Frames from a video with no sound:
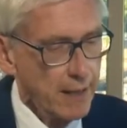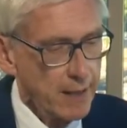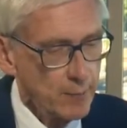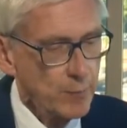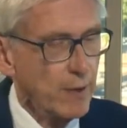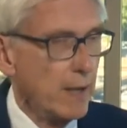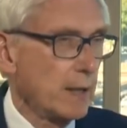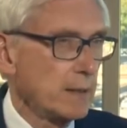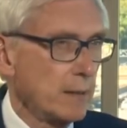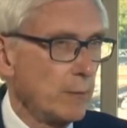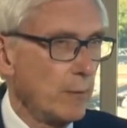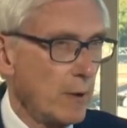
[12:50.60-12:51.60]
impact
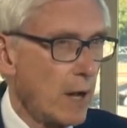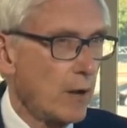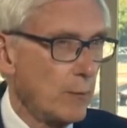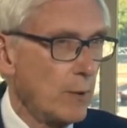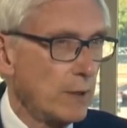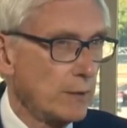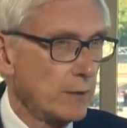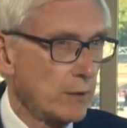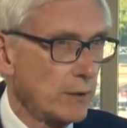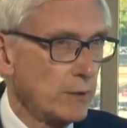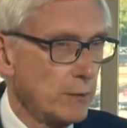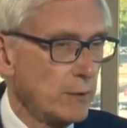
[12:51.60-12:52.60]
how well they're
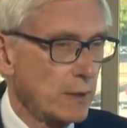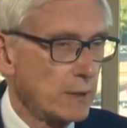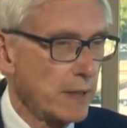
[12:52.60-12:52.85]
going to do in a